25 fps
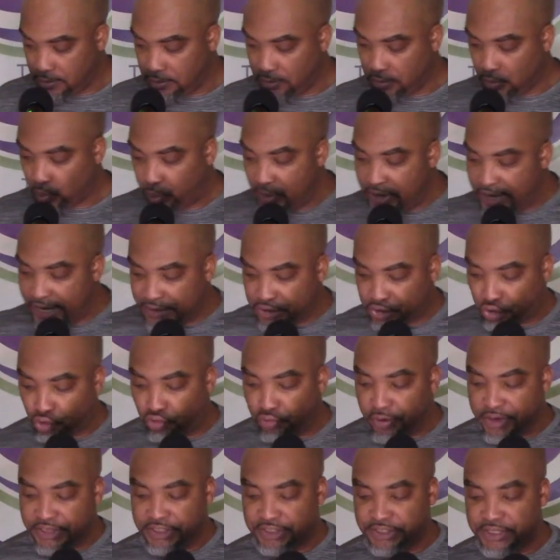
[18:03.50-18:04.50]
we as
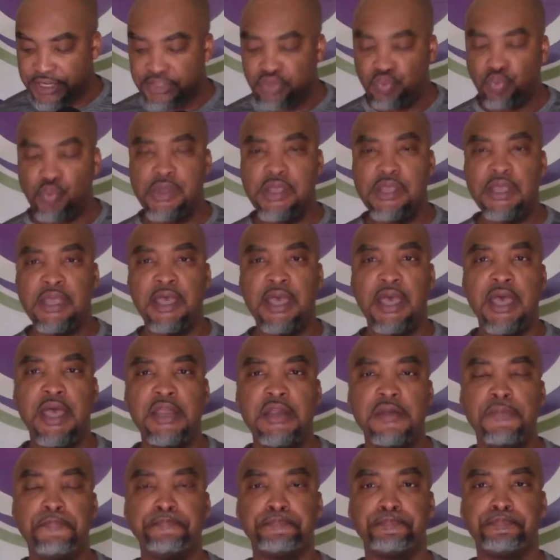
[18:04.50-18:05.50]
Christians, we
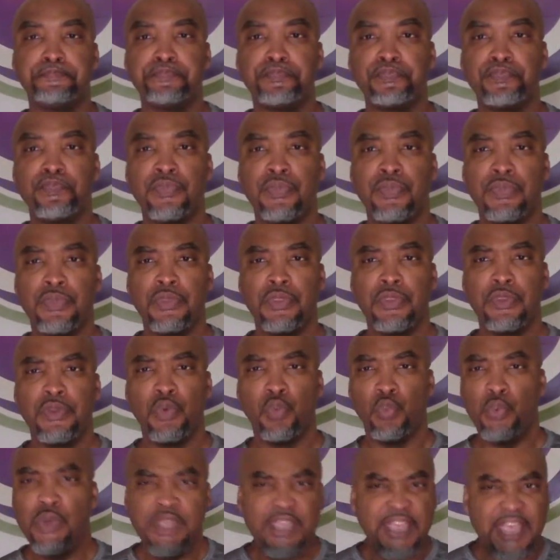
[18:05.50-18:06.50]
can
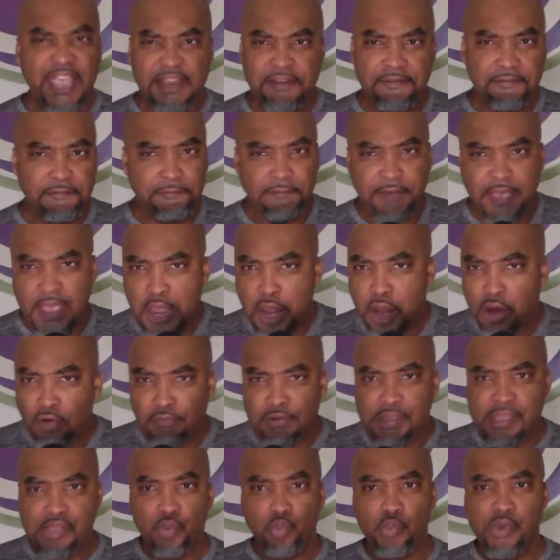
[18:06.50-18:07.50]

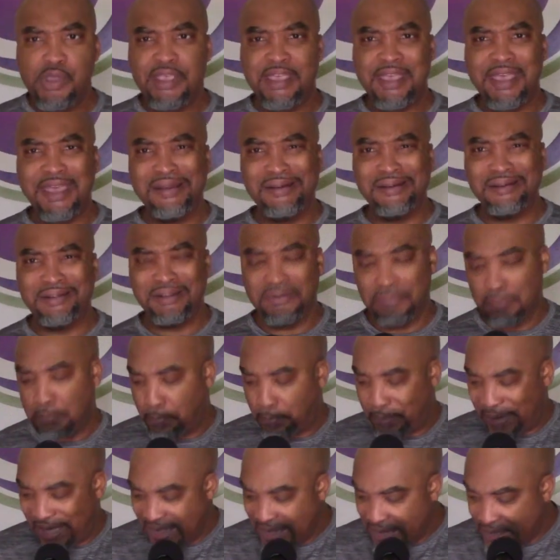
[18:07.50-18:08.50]
vary and we can
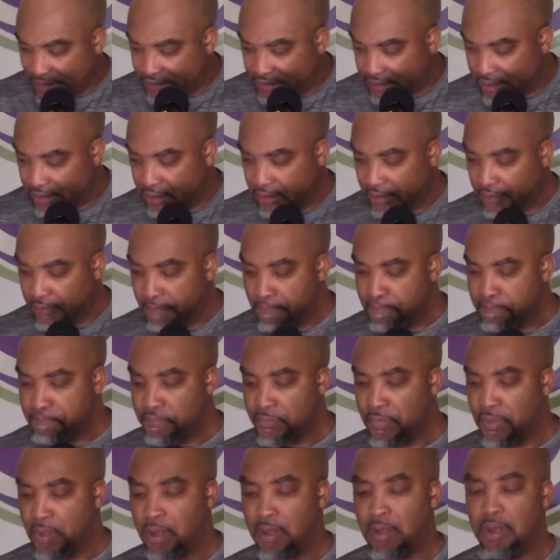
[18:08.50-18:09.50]
debate
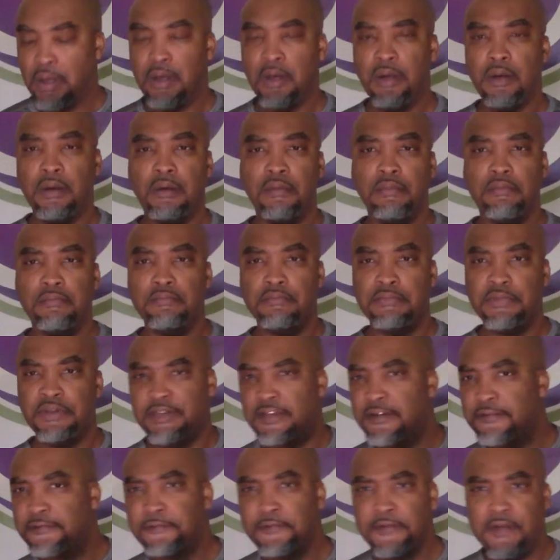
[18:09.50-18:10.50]

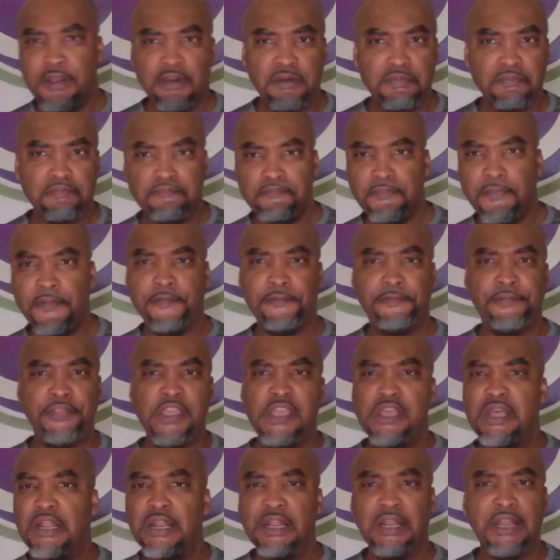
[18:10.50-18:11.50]
different
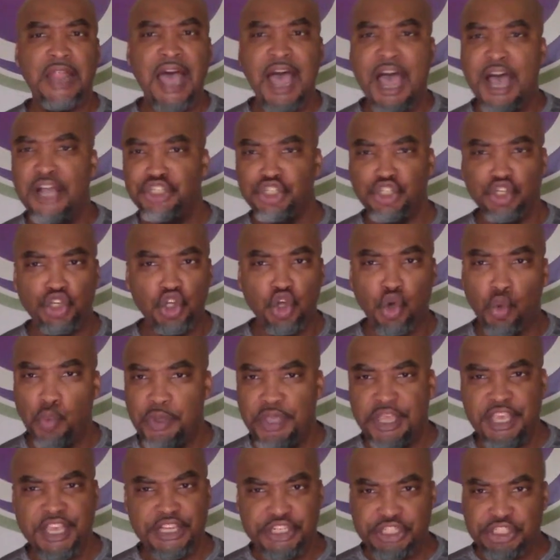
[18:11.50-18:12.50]
theological
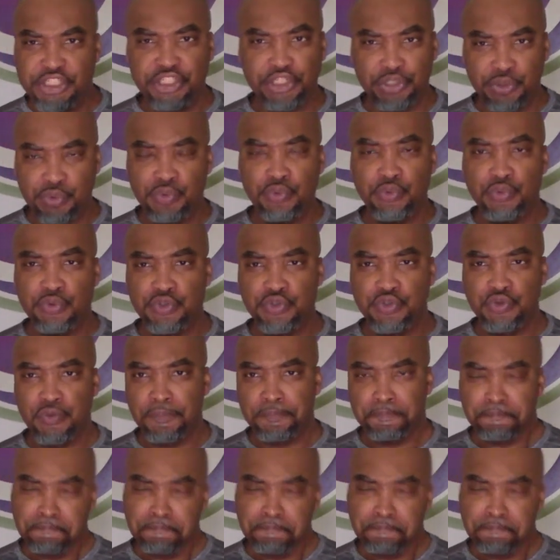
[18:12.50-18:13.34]
issues.